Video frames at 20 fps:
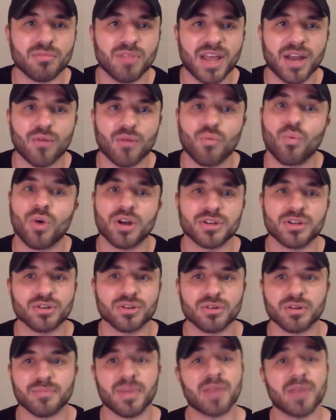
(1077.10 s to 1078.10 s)
like
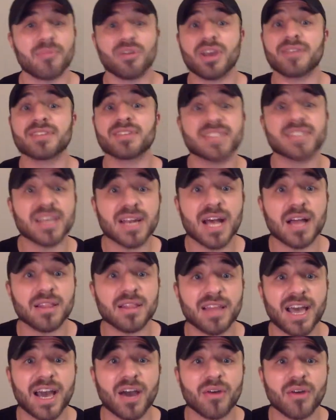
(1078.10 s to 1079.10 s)
wondered, maybe you haven't said out
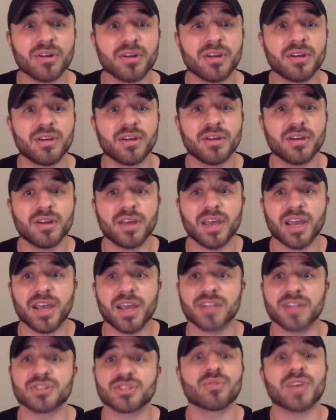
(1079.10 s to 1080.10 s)
loud,
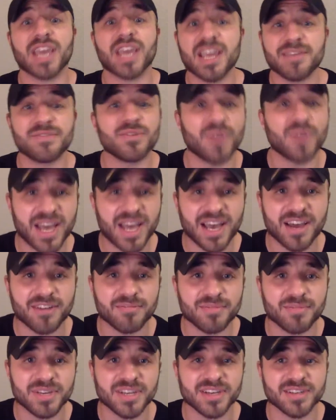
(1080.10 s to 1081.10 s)
and it's okay if you
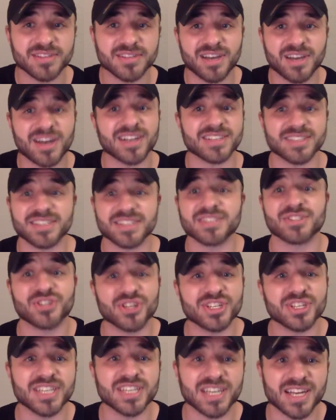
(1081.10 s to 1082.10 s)
have, because honestly, it's
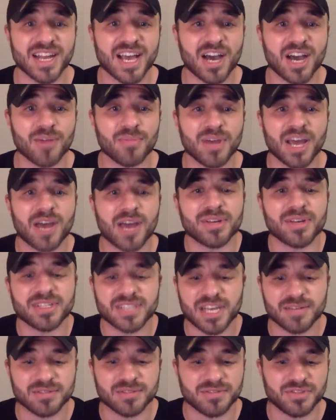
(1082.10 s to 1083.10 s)
good to get it out. But how many
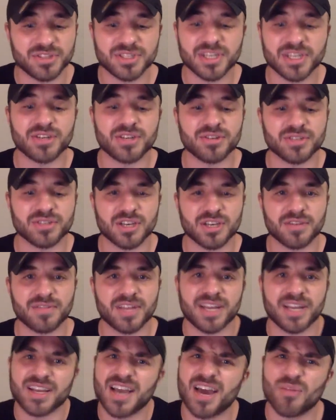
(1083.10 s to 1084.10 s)
times have you said to yourself,
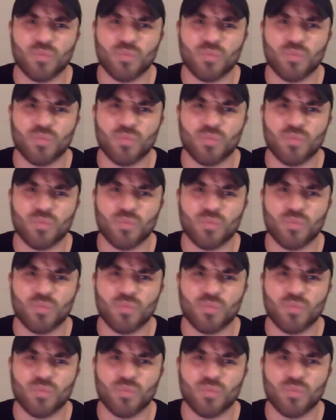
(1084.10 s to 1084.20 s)
like, God,